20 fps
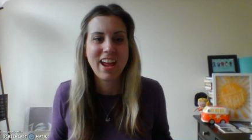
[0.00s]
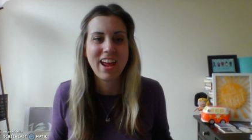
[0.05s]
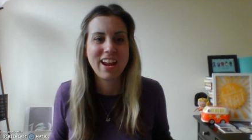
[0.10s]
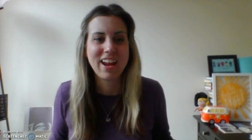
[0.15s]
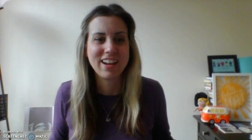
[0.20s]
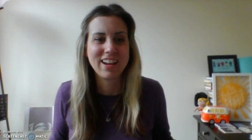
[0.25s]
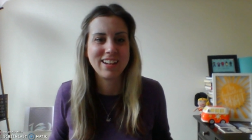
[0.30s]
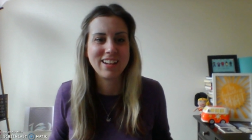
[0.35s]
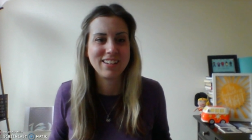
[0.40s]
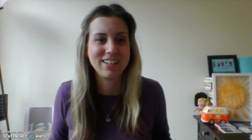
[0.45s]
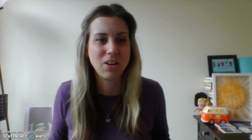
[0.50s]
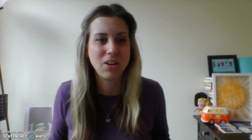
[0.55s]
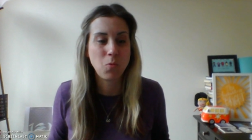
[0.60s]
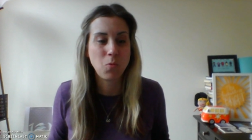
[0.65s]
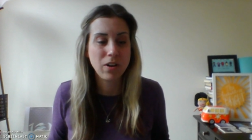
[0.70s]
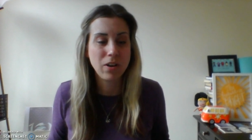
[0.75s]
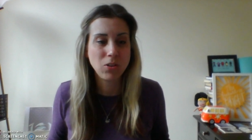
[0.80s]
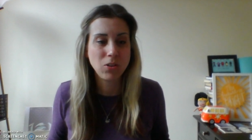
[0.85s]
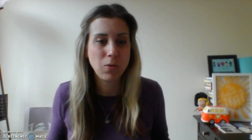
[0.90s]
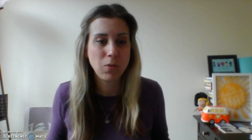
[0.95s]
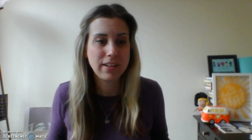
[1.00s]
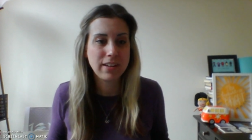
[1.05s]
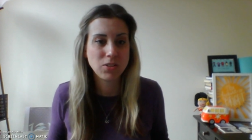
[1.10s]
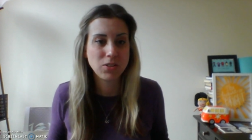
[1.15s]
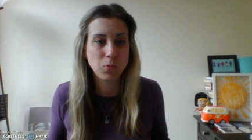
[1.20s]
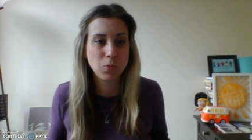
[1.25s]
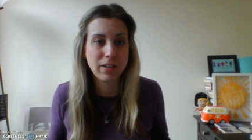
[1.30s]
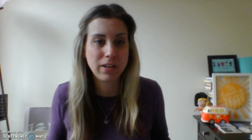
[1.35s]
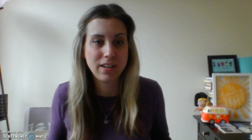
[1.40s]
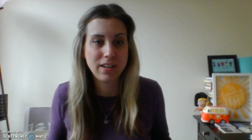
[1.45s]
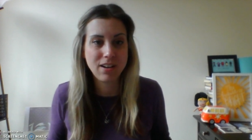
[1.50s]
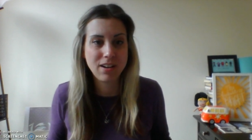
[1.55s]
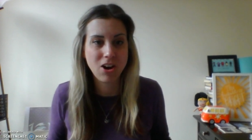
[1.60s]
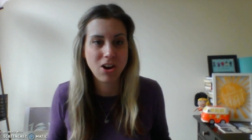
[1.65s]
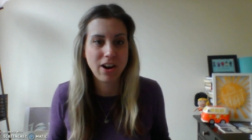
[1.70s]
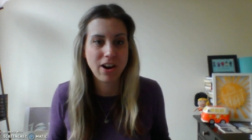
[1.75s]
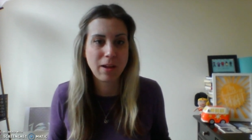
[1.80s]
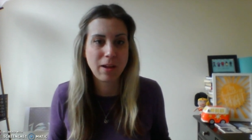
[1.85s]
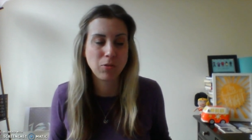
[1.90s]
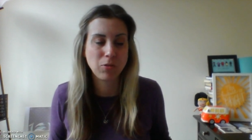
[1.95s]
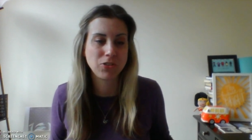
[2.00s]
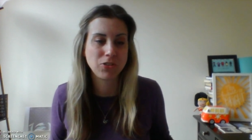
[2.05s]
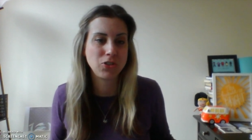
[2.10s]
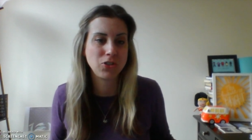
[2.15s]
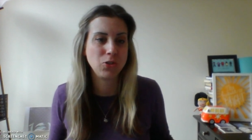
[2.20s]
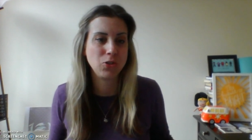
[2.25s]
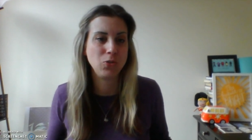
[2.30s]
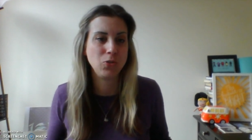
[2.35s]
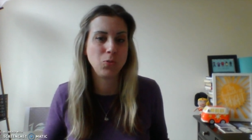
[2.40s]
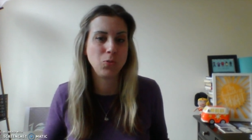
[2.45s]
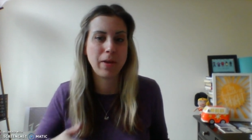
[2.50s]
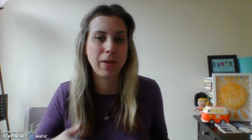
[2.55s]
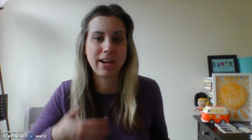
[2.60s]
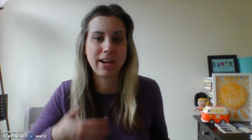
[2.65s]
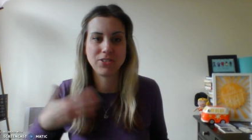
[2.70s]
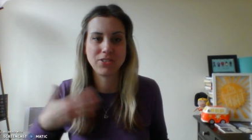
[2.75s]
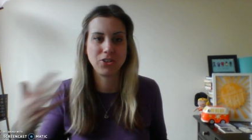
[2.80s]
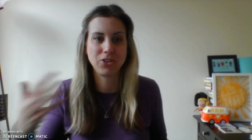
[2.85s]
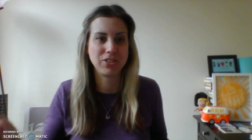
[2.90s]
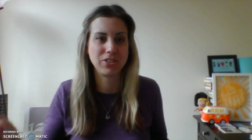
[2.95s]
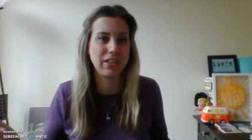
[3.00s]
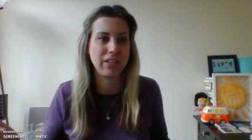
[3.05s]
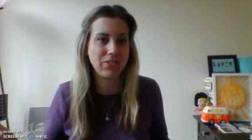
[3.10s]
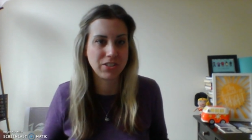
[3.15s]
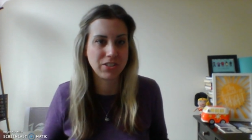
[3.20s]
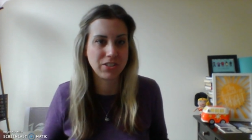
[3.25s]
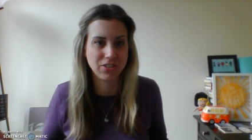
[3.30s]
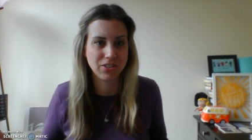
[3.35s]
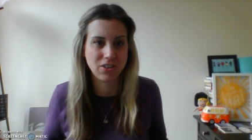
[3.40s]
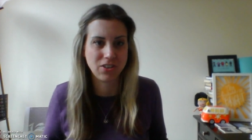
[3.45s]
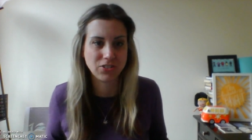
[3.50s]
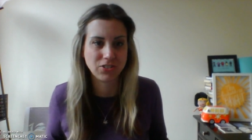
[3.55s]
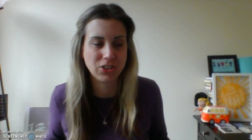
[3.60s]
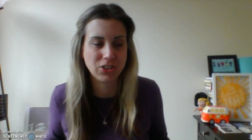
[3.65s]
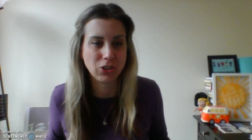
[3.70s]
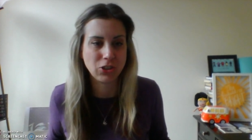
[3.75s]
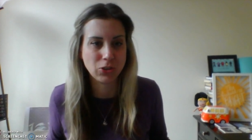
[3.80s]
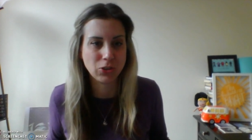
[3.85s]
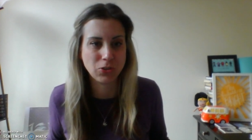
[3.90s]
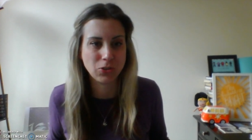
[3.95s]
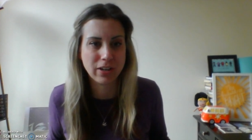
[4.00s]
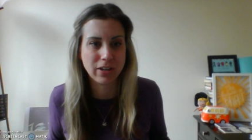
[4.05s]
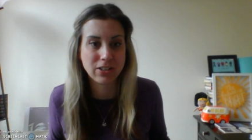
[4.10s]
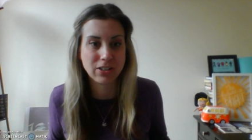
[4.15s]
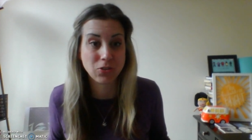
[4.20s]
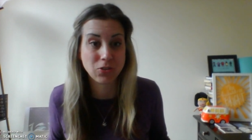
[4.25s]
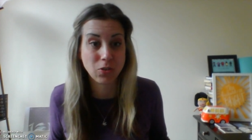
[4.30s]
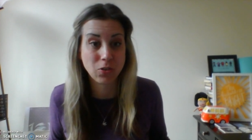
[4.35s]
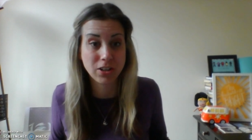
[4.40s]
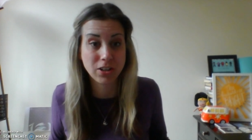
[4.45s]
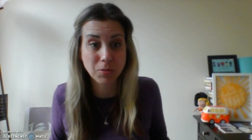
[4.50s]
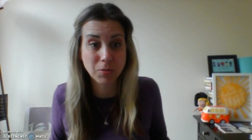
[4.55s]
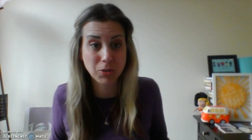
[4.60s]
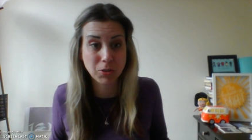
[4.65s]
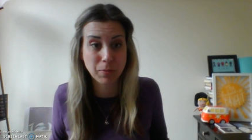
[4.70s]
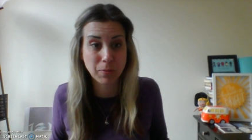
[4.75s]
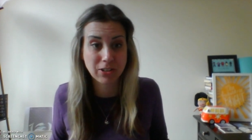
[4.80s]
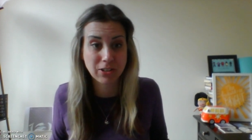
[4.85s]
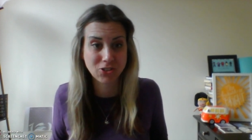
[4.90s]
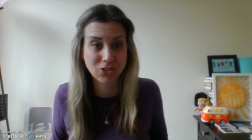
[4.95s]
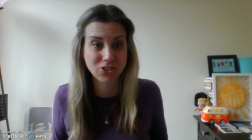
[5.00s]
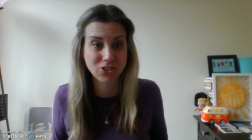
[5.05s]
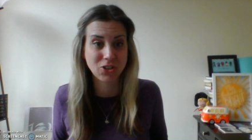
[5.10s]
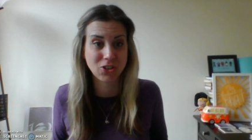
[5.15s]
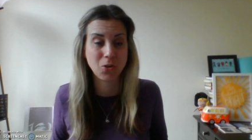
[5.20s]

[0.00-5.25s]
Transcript: And one of the ways that we are able to pass our savings along to you is through customer specials.